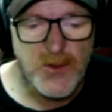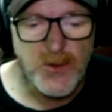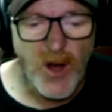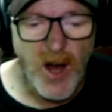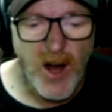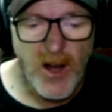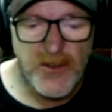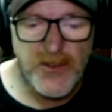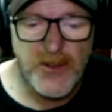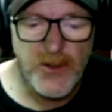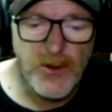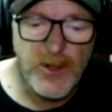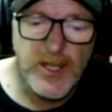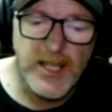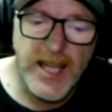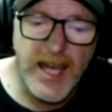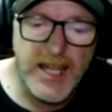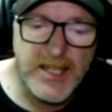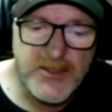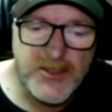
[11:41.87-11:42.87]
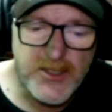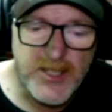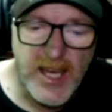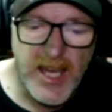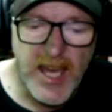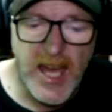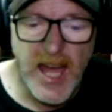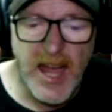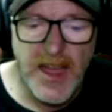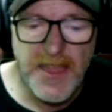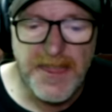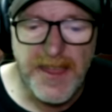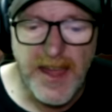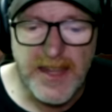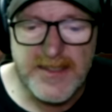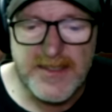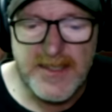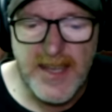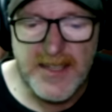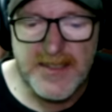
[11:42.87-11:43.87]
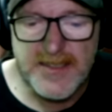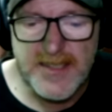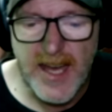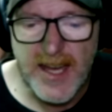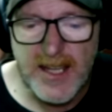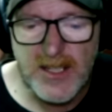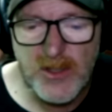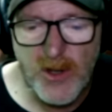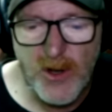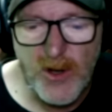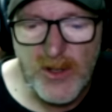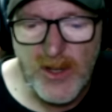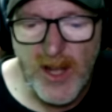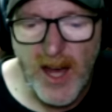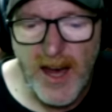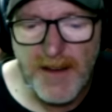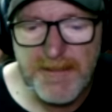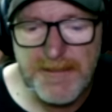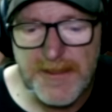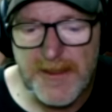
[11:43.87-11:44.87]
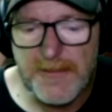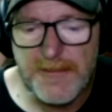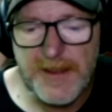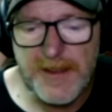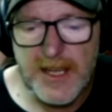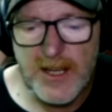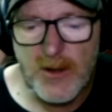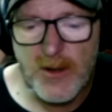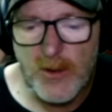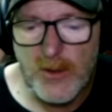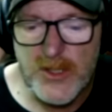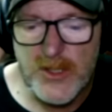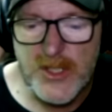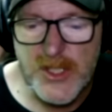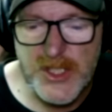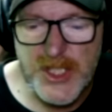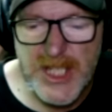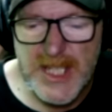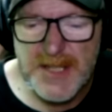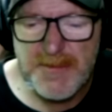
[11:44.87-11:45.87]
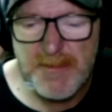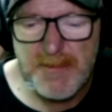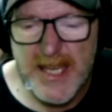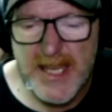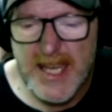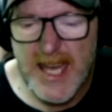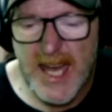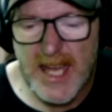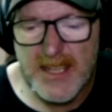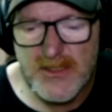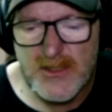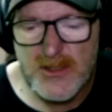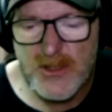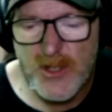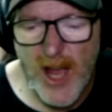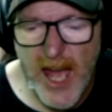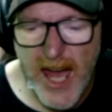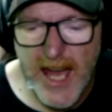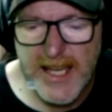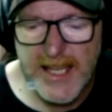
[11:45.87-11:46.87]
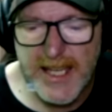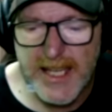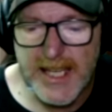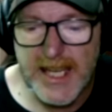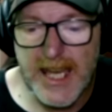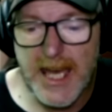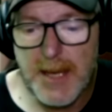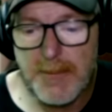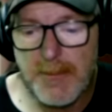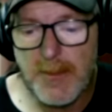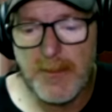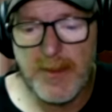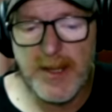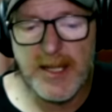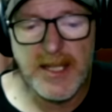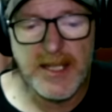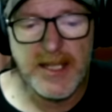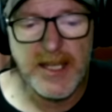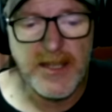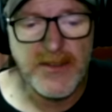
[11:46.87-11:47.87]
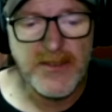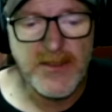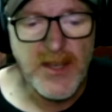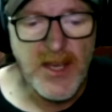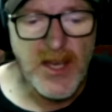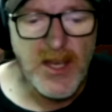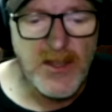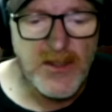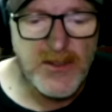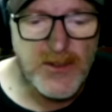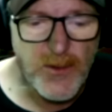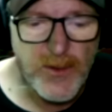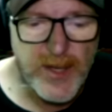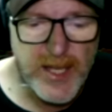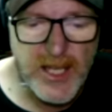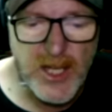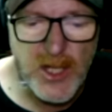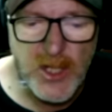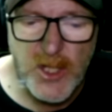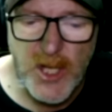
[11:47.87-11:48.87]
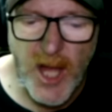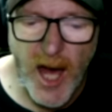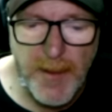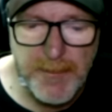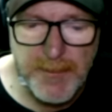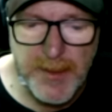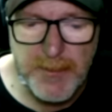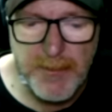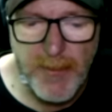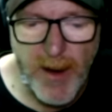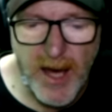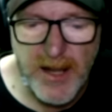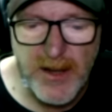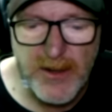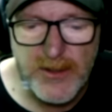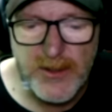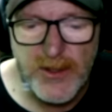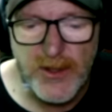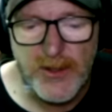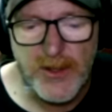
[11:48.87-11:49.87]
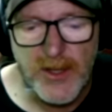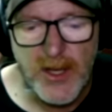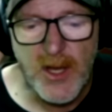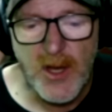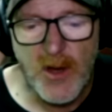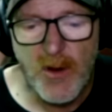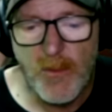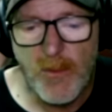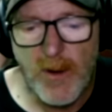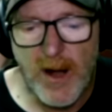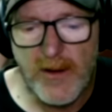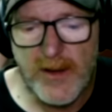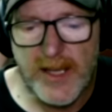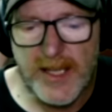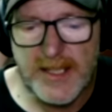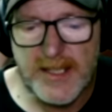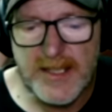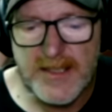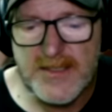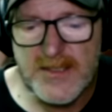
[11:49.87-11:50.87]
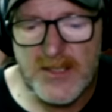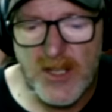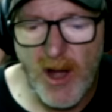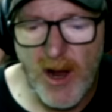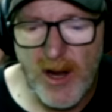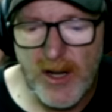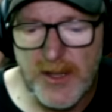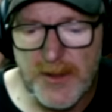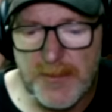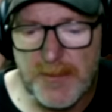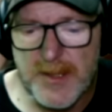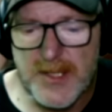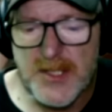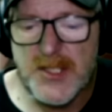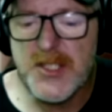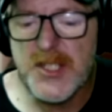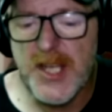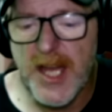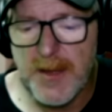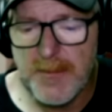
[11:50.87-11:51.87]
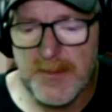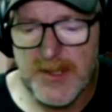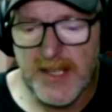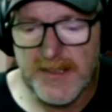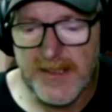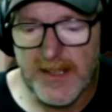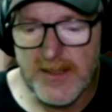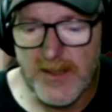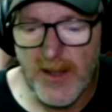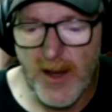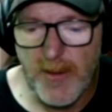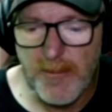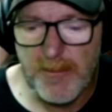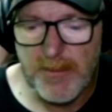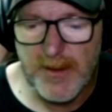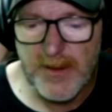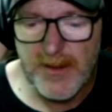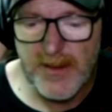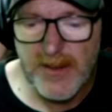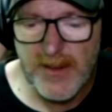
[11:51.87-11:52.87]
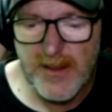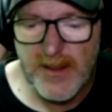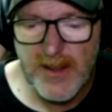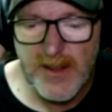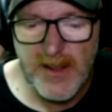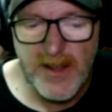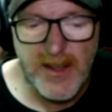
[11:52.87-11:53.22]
The suit also alleged that Sasek turned off the vehicle's GPS tracking capabilities so he could not be monitored while he discarded Miss James at the dump,